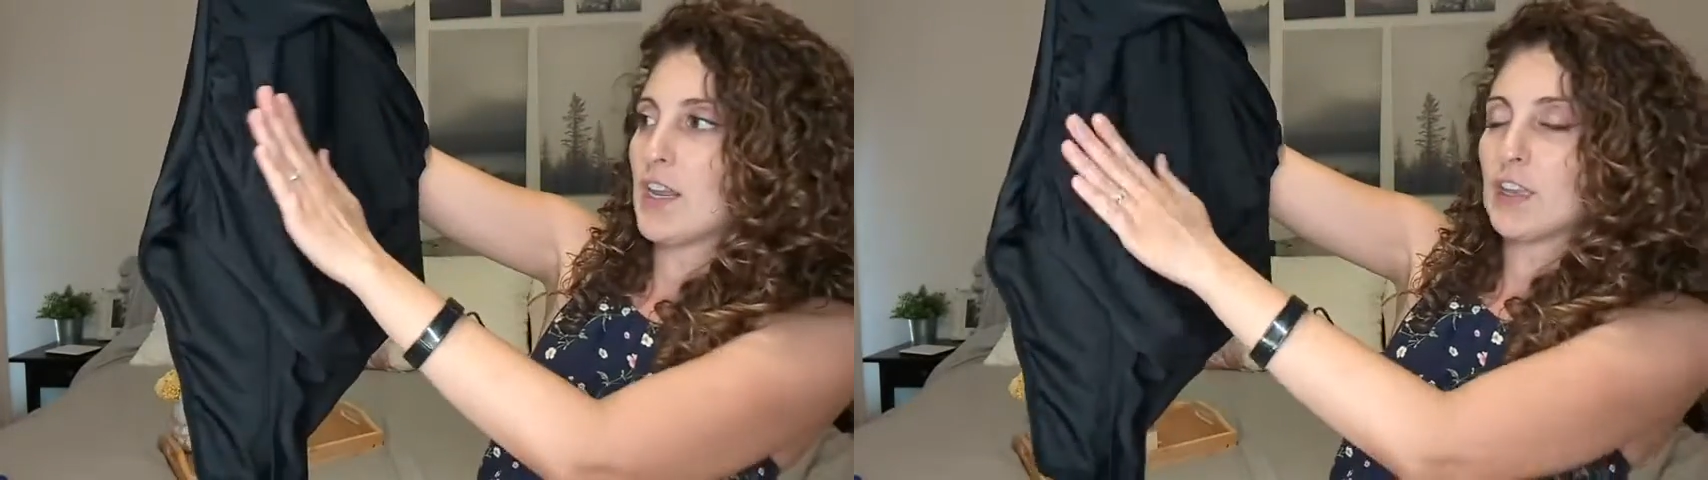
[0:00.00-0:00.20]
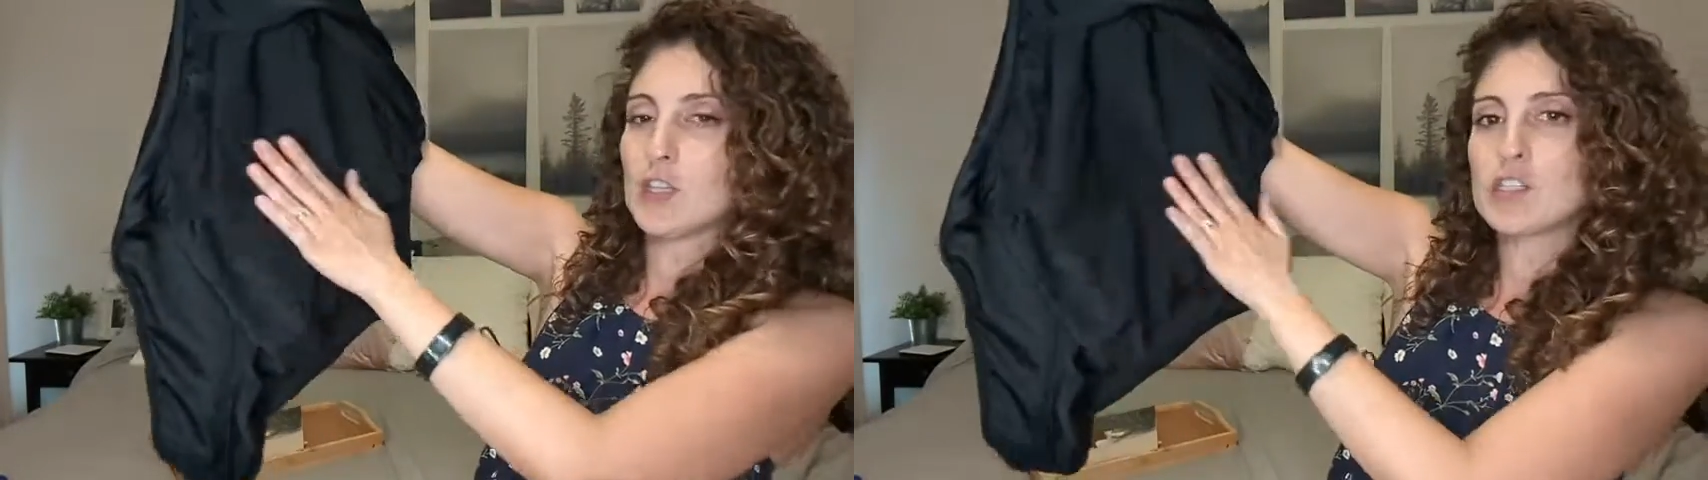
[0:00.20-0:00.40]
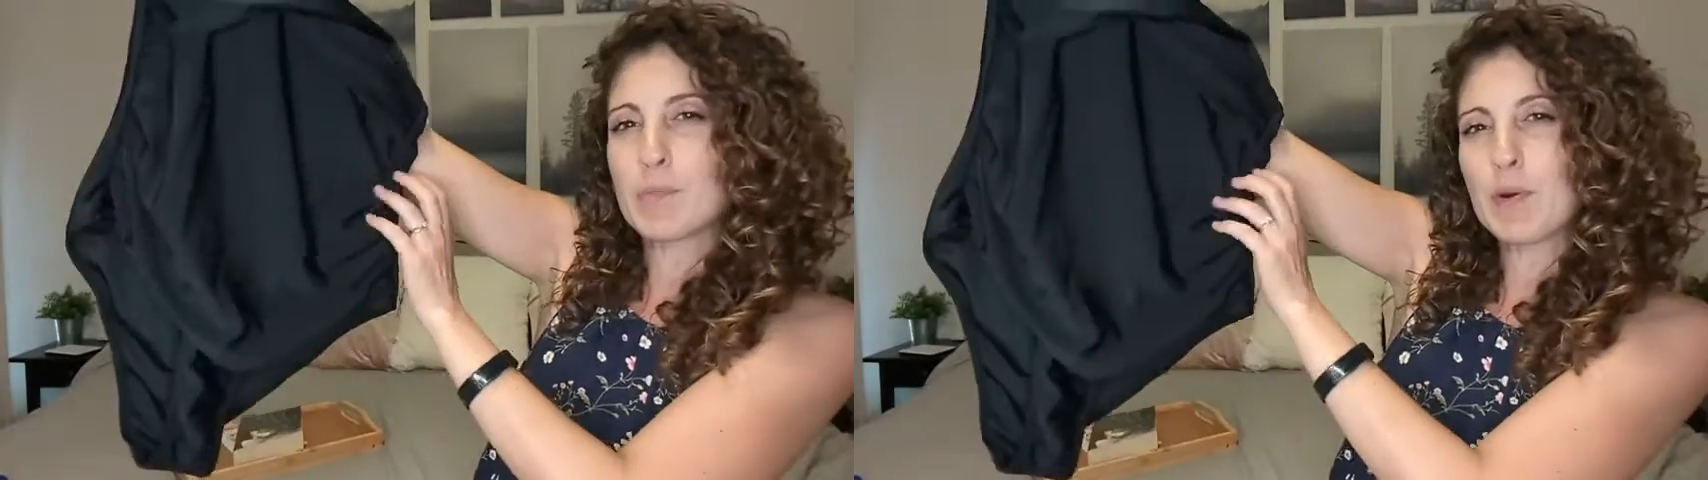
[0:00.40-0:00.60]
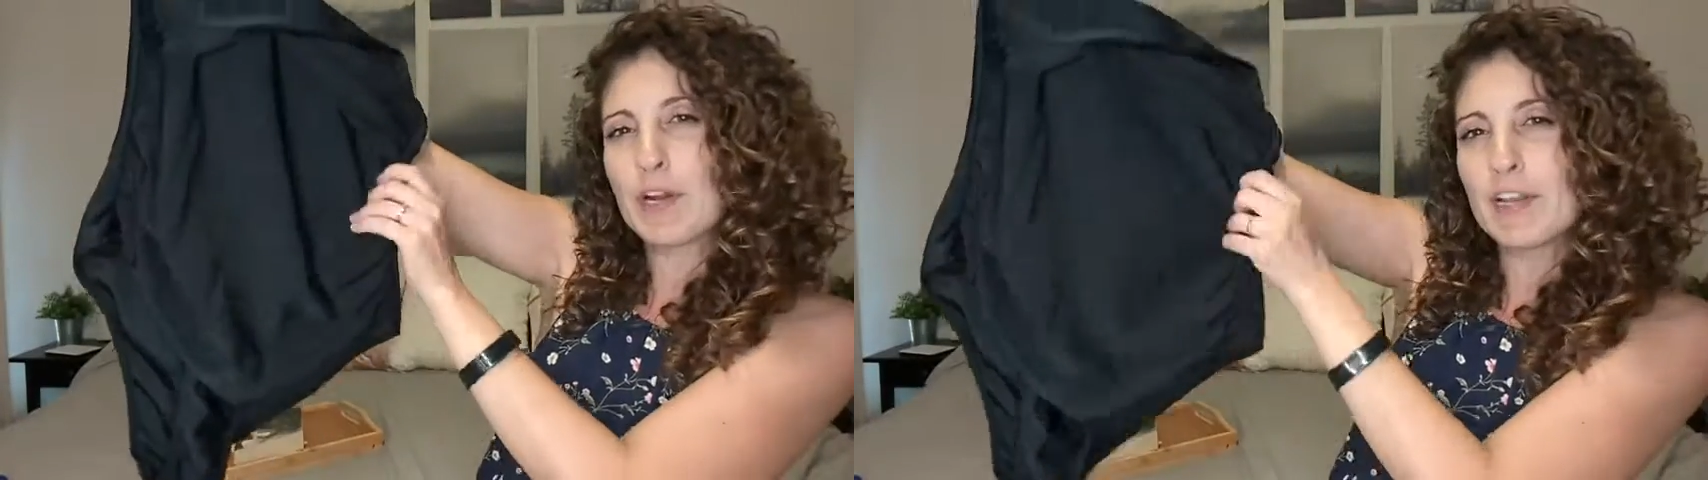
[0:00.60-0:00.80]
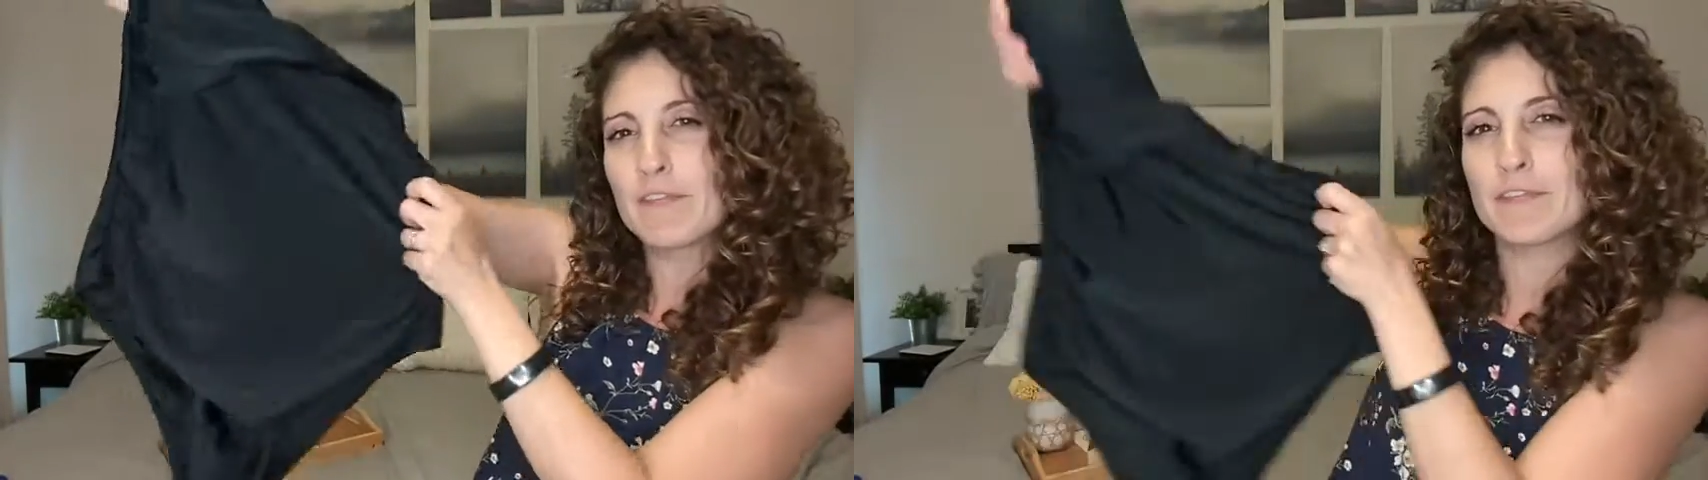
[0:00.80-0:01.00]
it looks
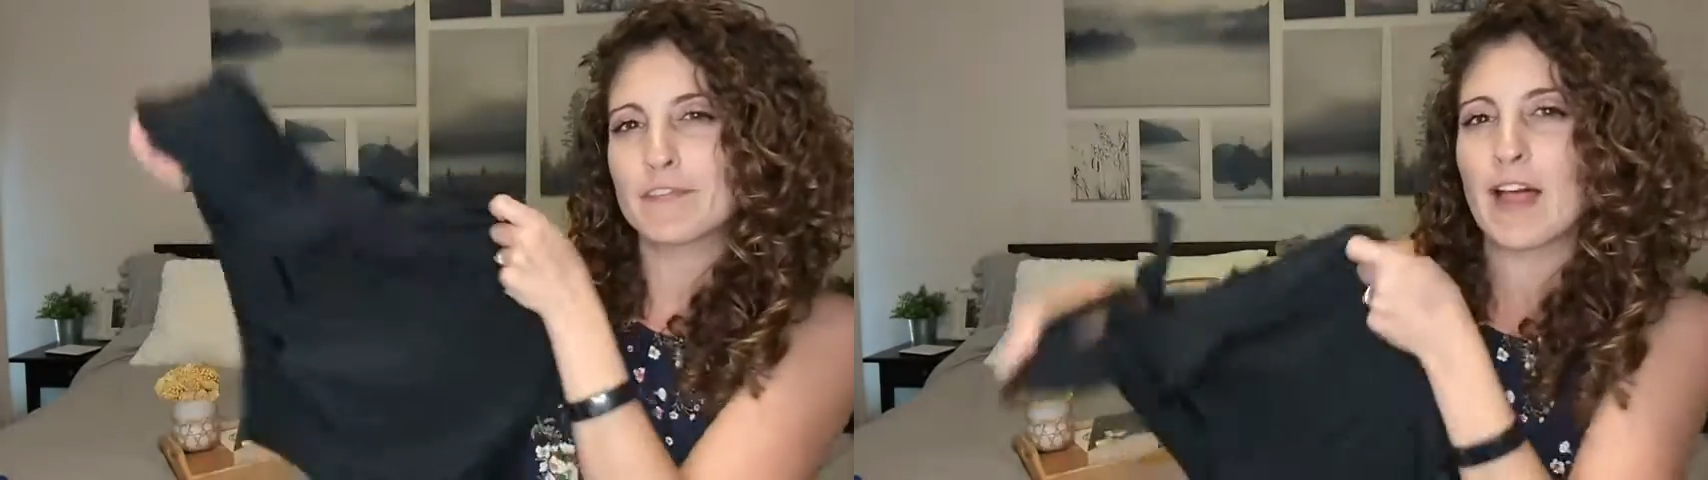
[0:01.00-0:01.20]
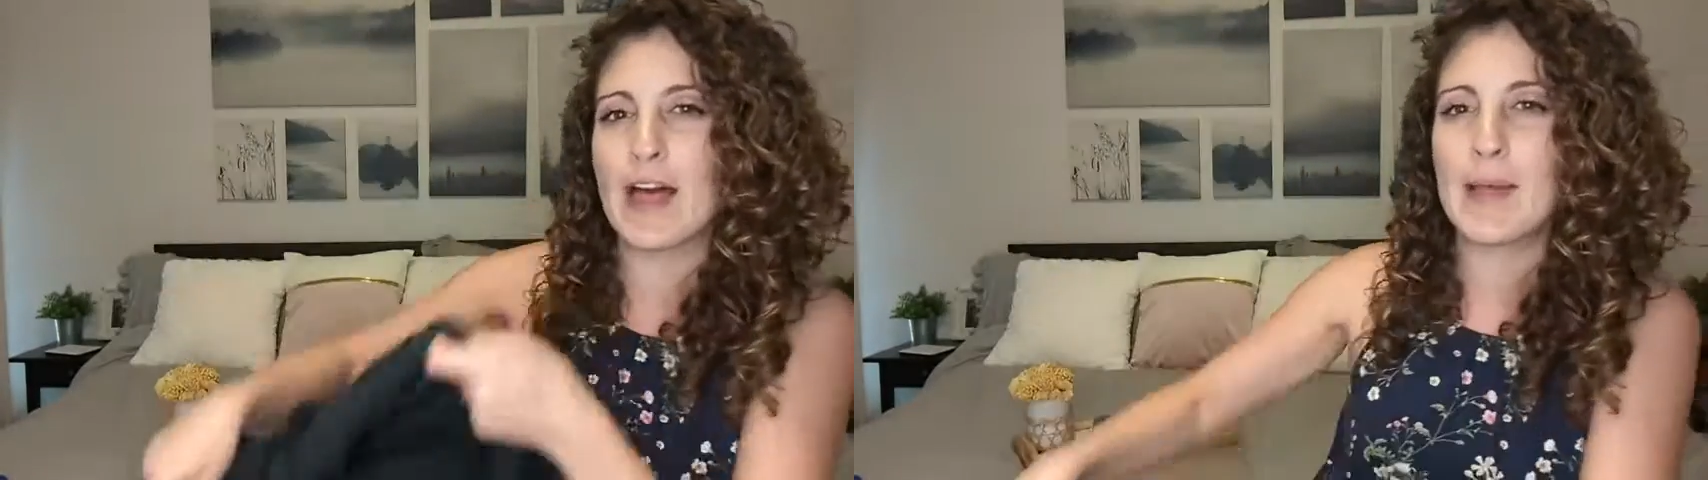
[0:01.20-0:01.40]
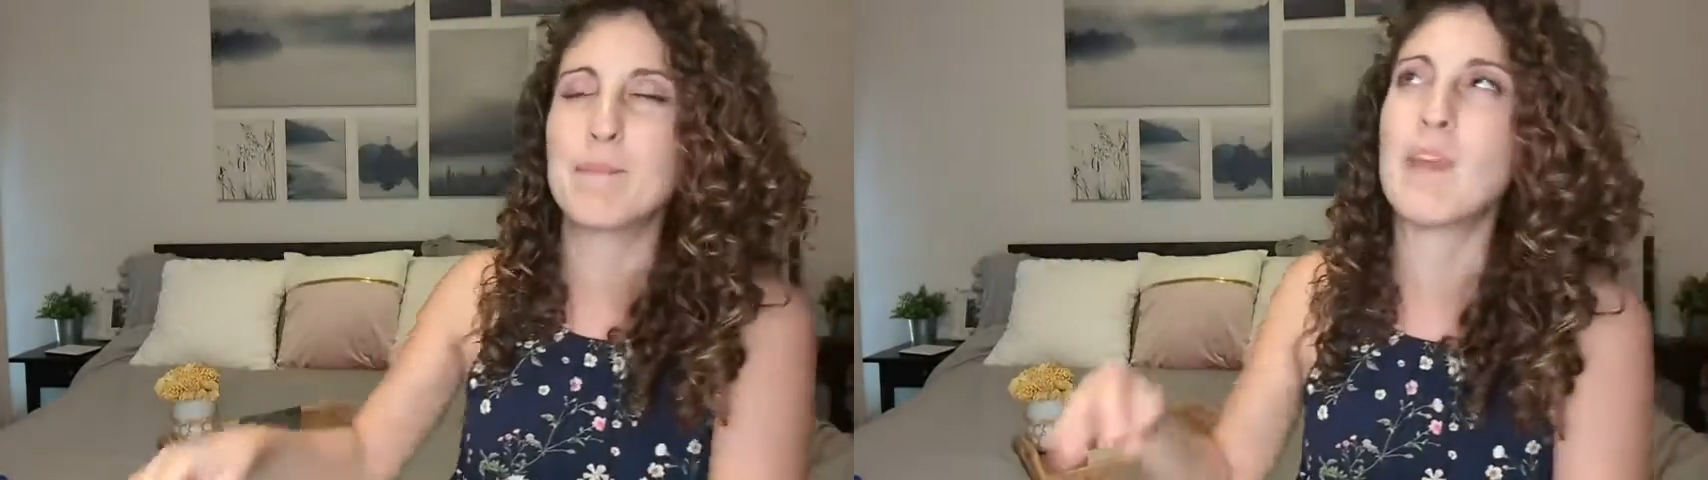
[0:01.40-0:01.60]
pretty flat,